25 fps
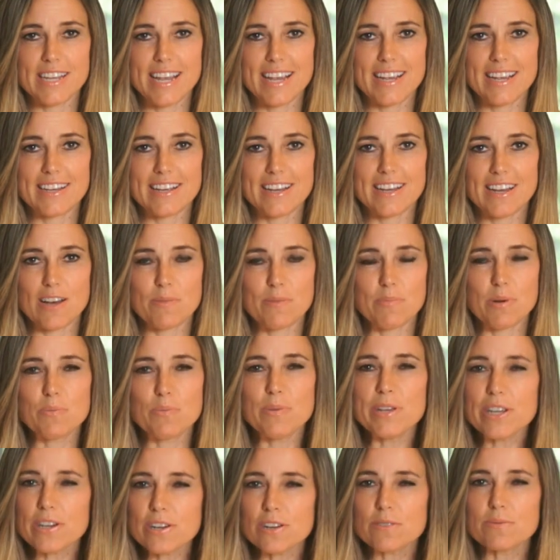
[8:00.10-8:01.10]
data, but
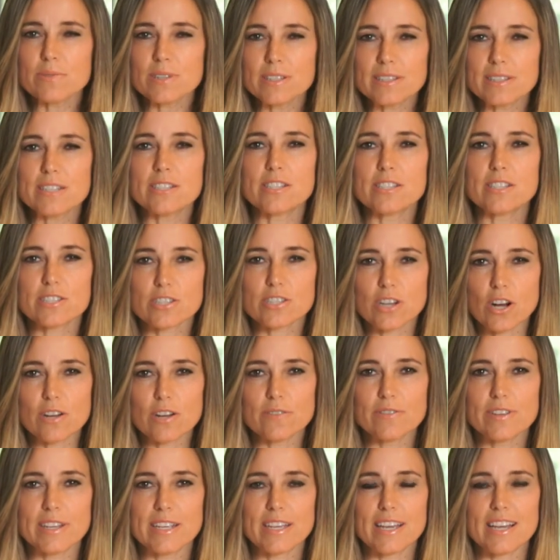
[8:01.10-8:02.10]
we are really
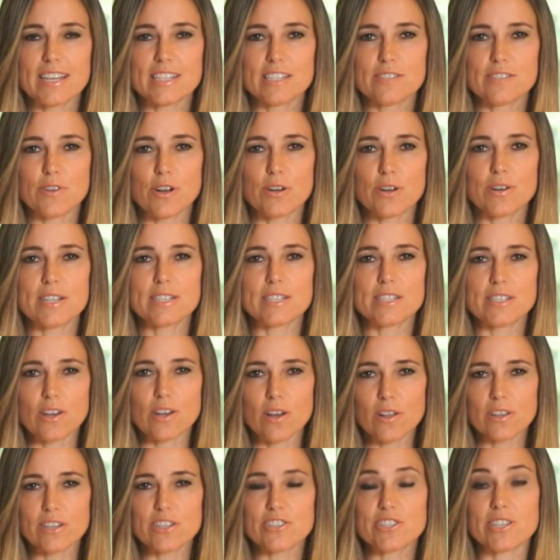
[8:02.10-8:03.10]
starving as far as
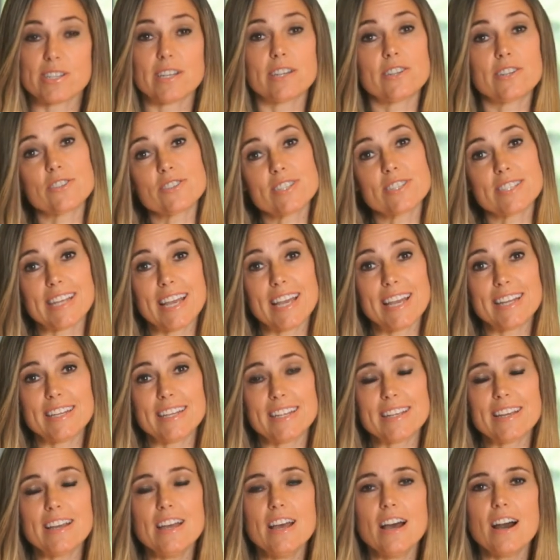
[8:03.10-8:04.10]
knowledge and
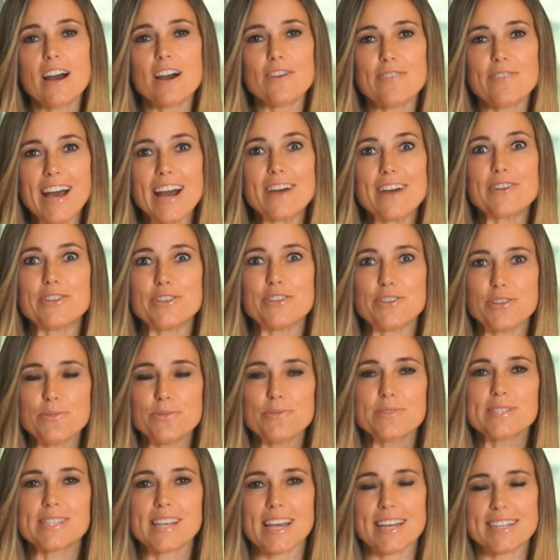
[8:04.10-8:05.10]
understanding of how to
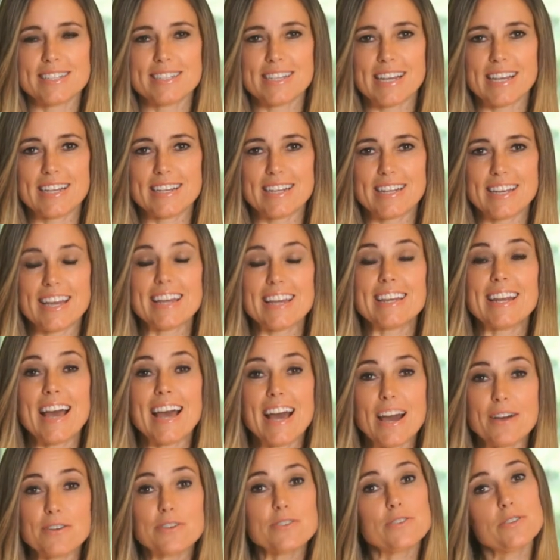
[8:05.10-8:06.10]
use that data and
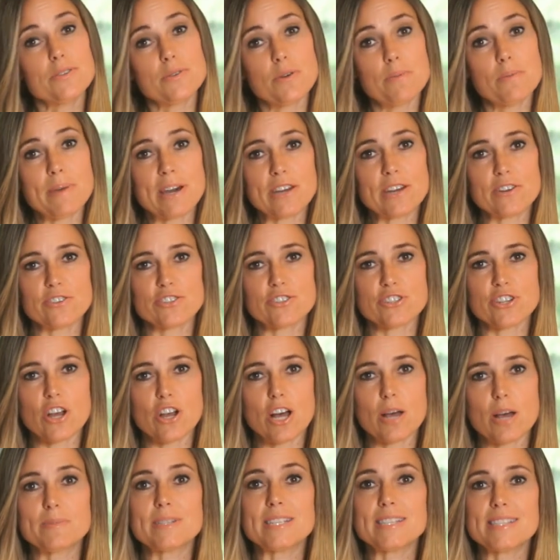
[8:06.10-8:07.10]
how to do a better
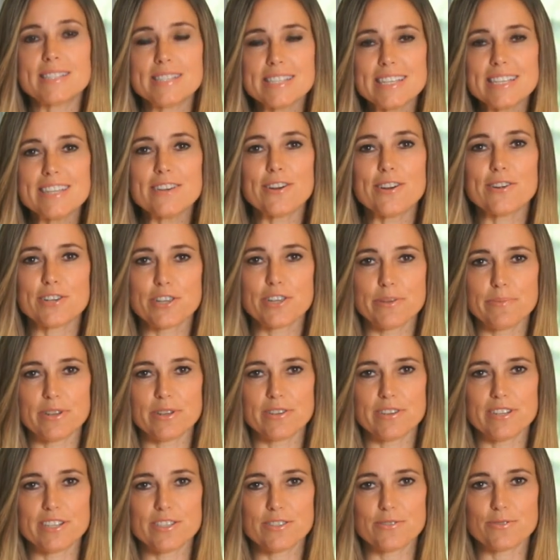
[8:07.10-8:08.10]
job to see our
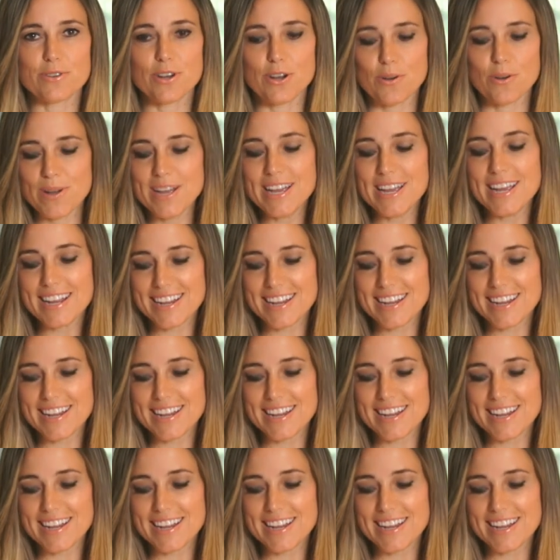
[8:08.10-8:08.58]
community communities grow